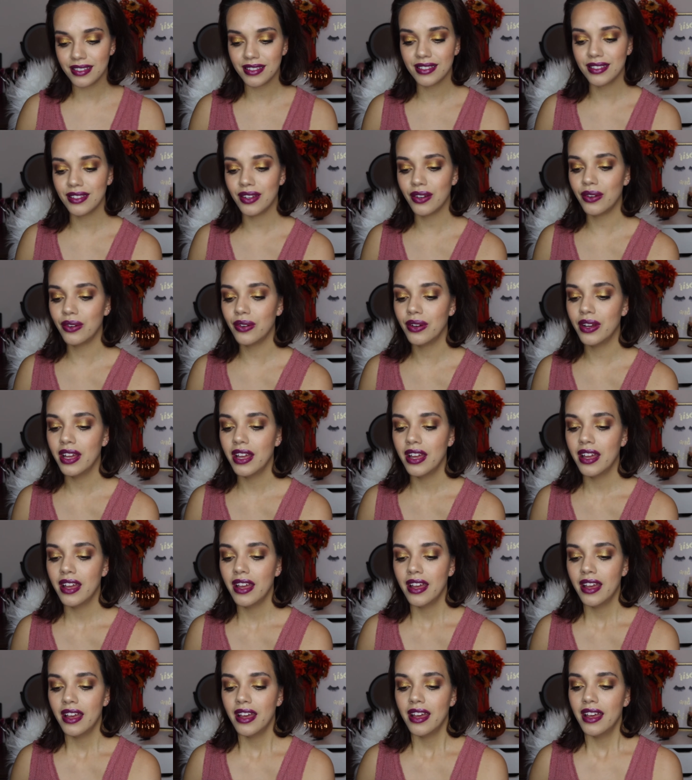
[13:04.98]
So
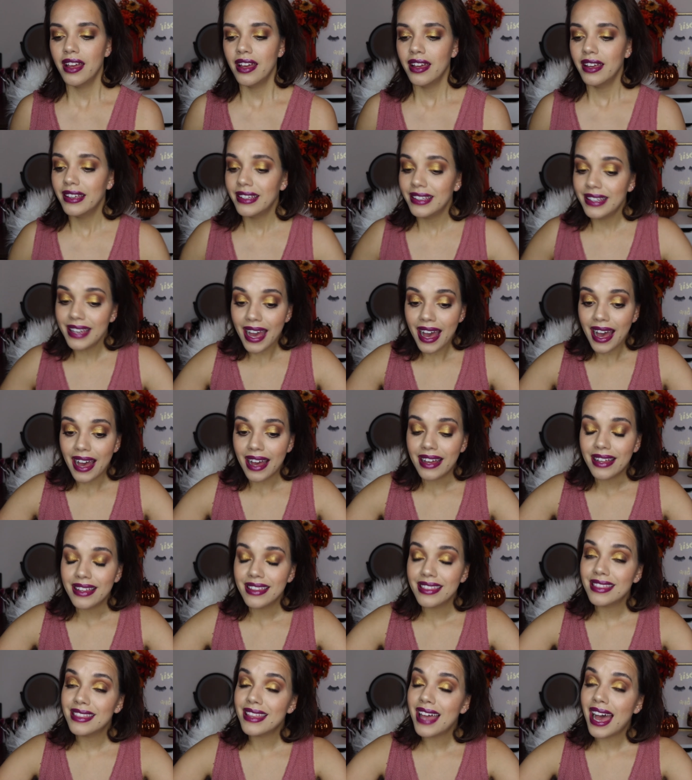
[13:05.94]
yeah,
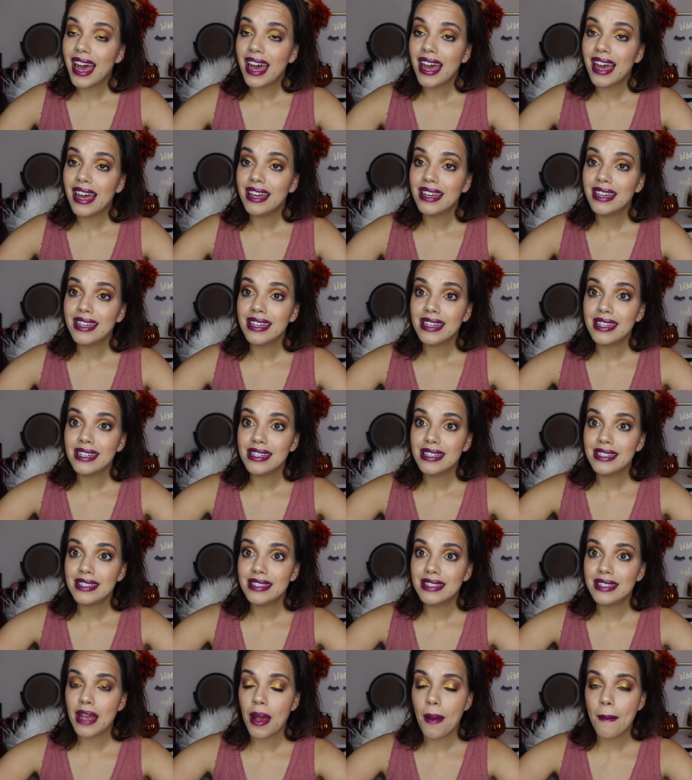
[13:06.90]
that
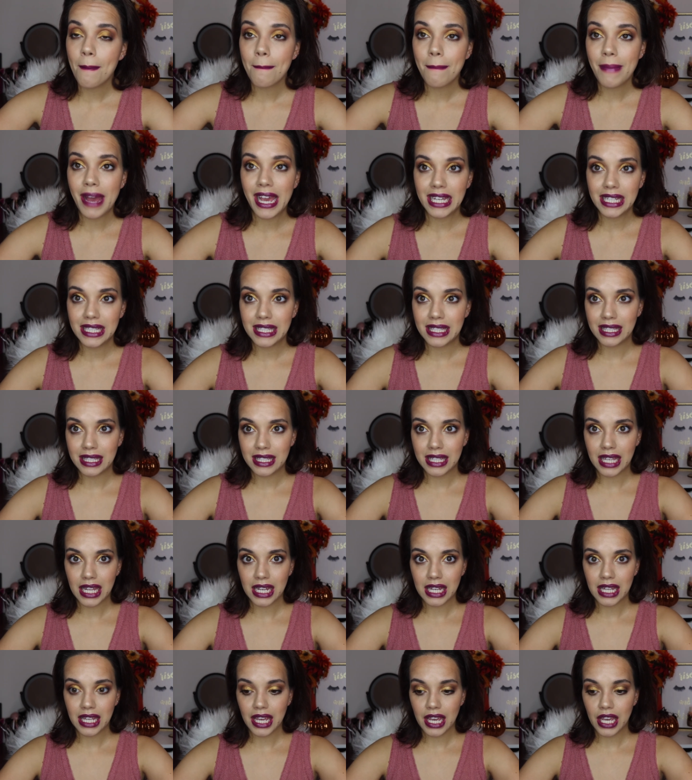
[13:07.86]
is my
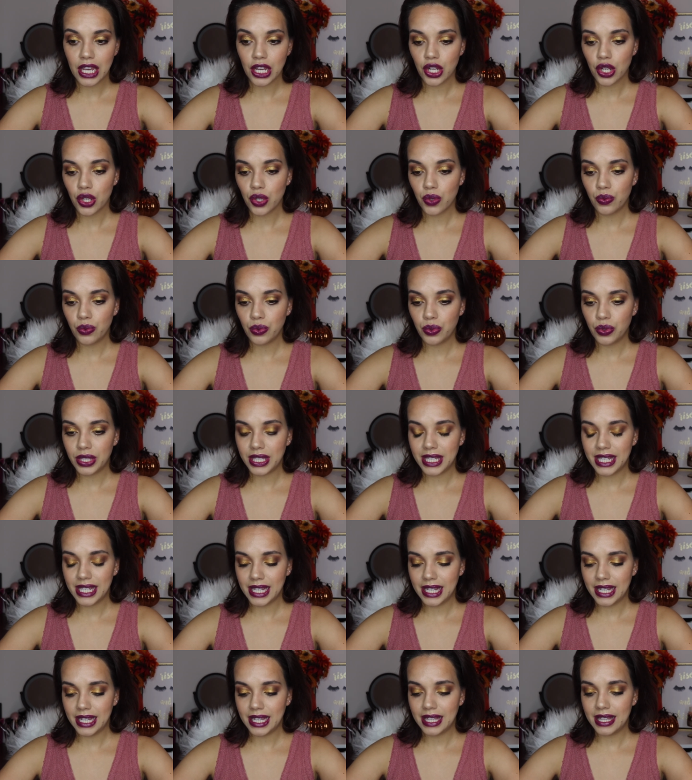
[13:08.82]
skincare
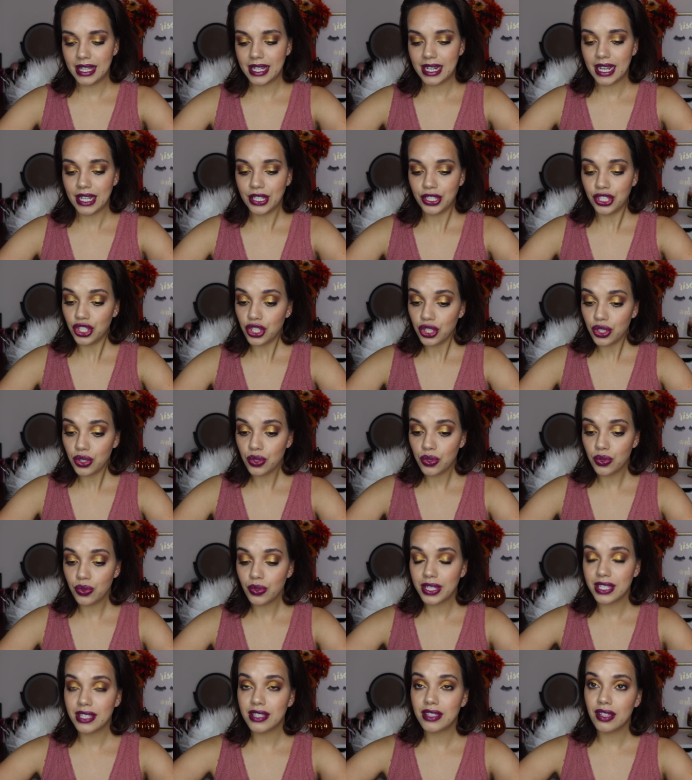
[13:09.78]
routine that I
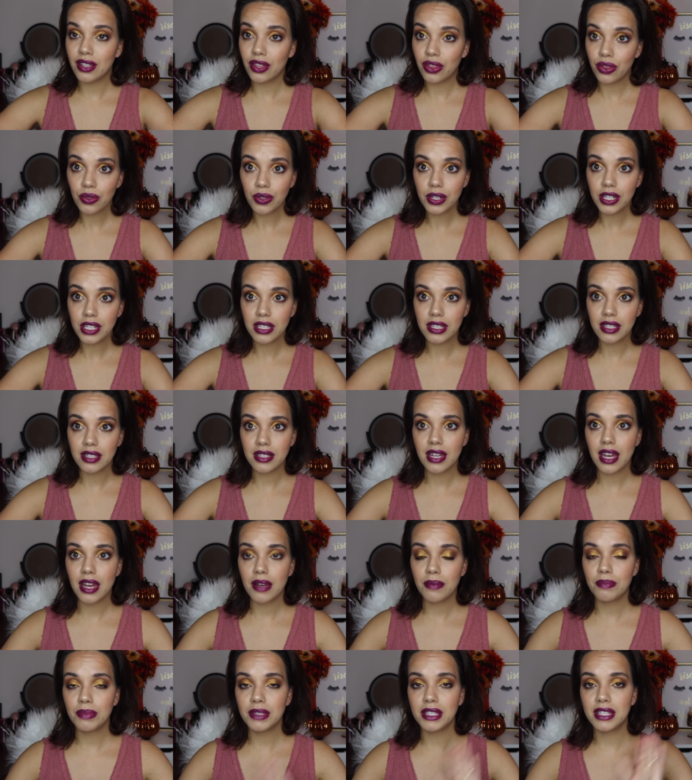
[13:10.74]
do. Is the 3
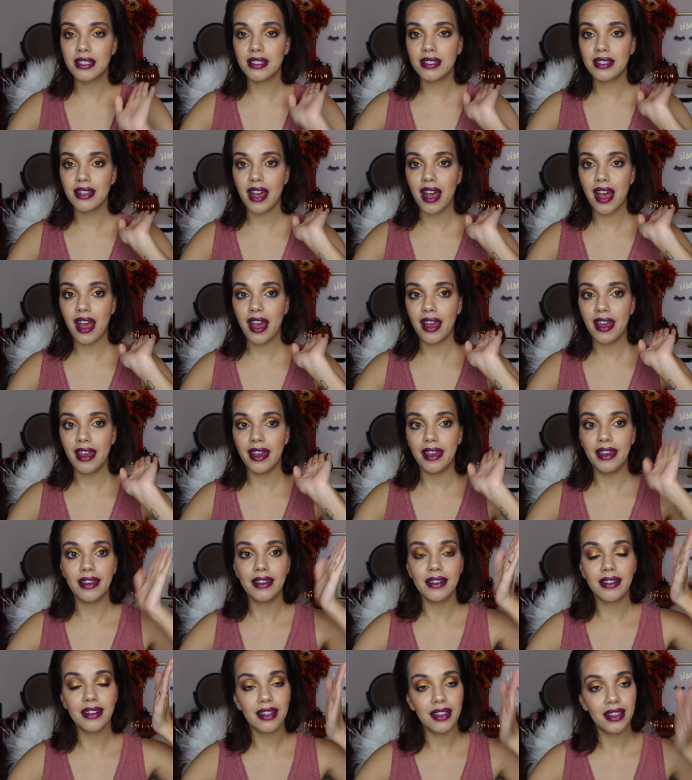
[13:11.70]
steps.
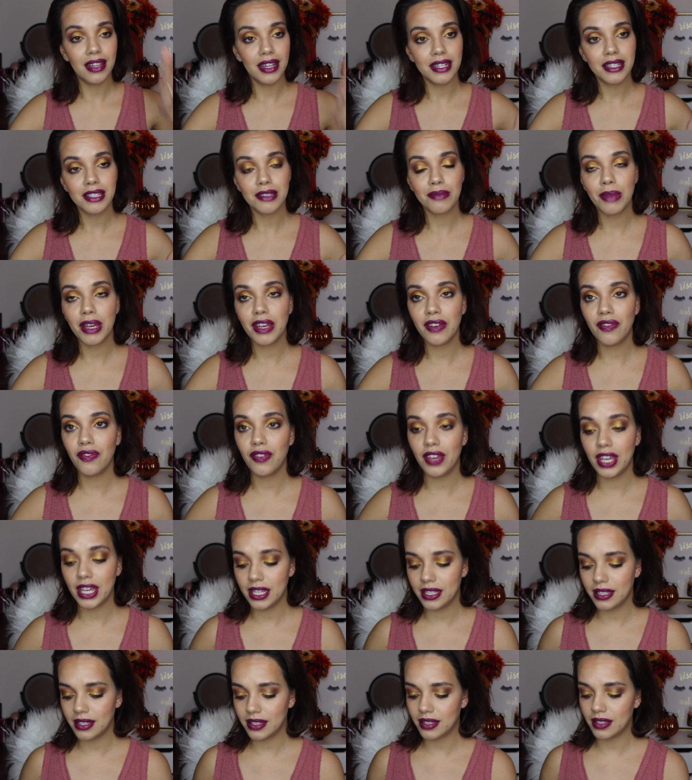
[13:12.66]
I cleanse my
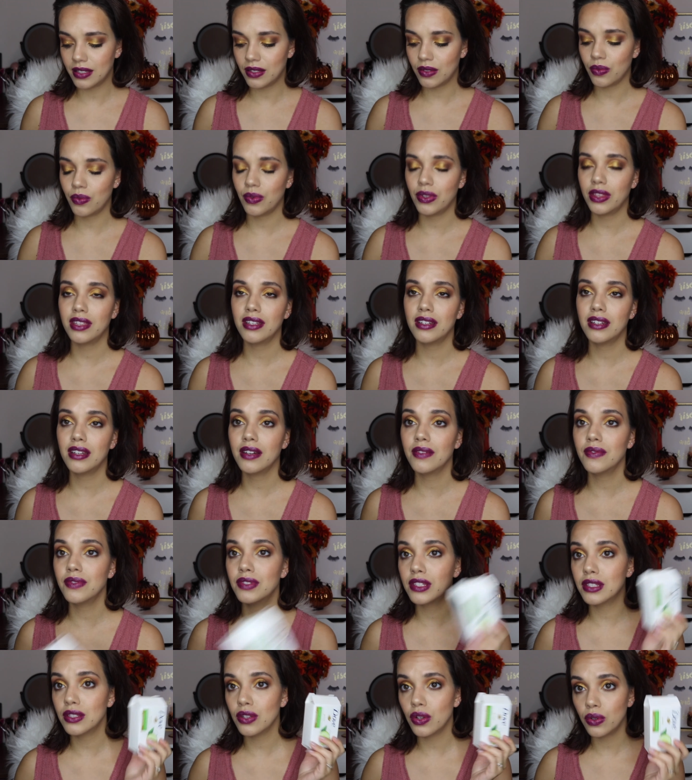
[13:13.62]
face with the Dove
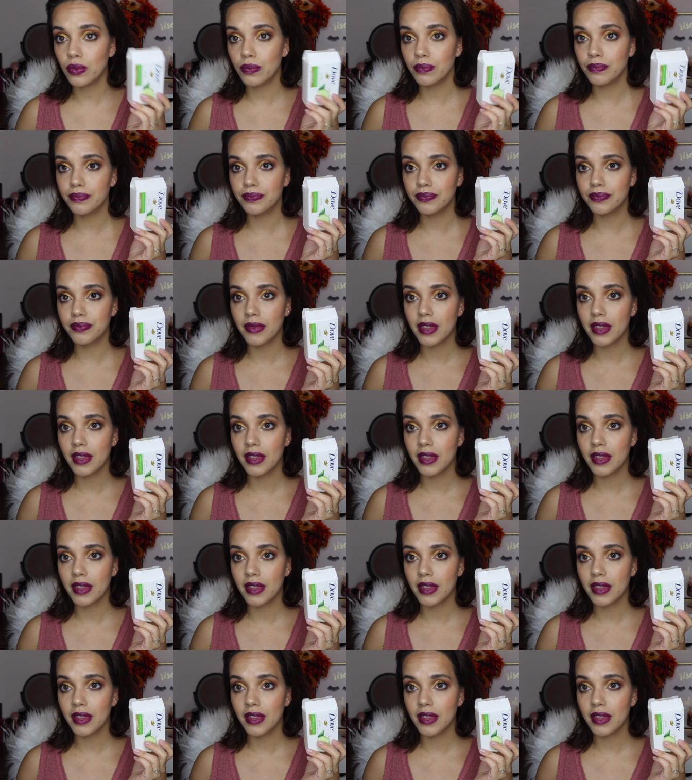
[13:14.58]
soap.